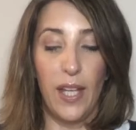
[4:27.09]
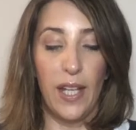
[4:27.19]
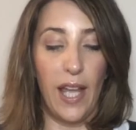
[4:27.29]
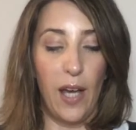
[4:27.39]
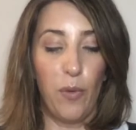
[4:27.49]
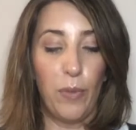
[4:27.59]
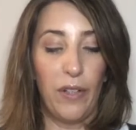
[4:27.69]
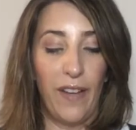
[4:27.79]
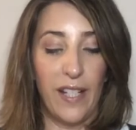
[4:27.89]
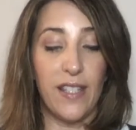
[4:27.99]
Now, when we
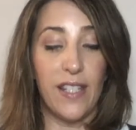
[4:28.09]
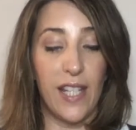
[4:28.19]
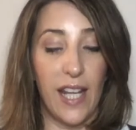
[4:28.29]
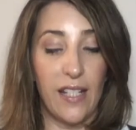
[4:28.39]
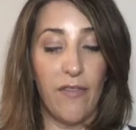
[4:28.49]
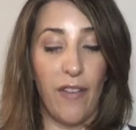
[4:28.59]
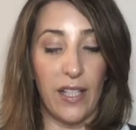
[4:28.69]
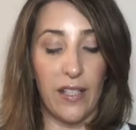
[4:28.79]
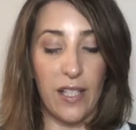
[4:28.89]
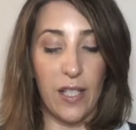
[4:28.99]
face today's
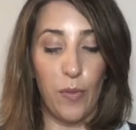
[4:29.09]
events,